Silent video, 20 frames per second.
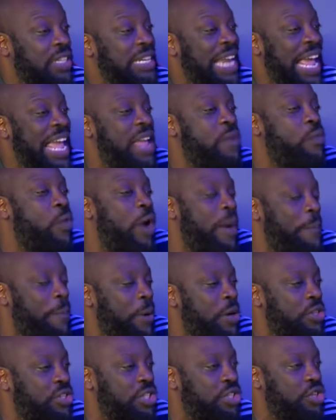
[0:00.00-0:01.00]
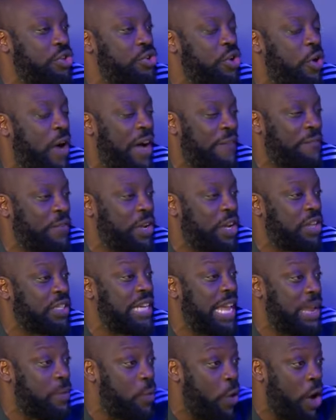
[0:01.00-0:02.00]
Name one person you know I fuck.
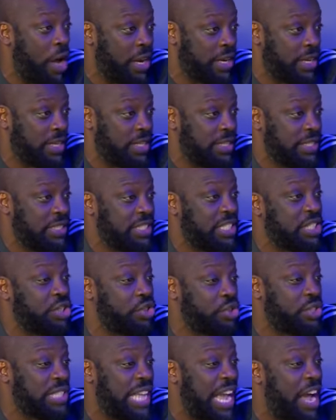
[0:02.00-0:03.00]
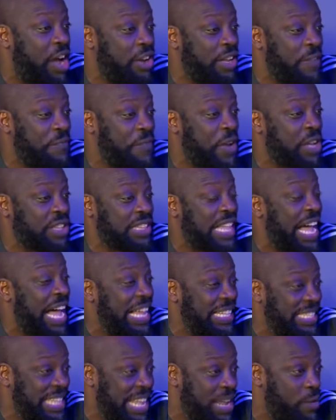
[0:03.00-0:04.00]
Name one. Are, Since are you, you say I only fuck
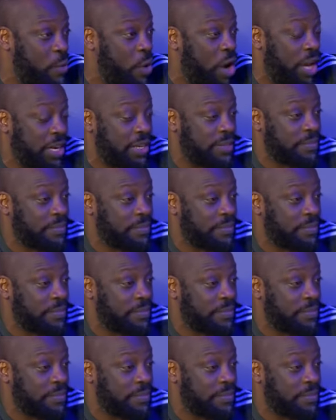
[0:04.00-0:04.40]
thought, name one.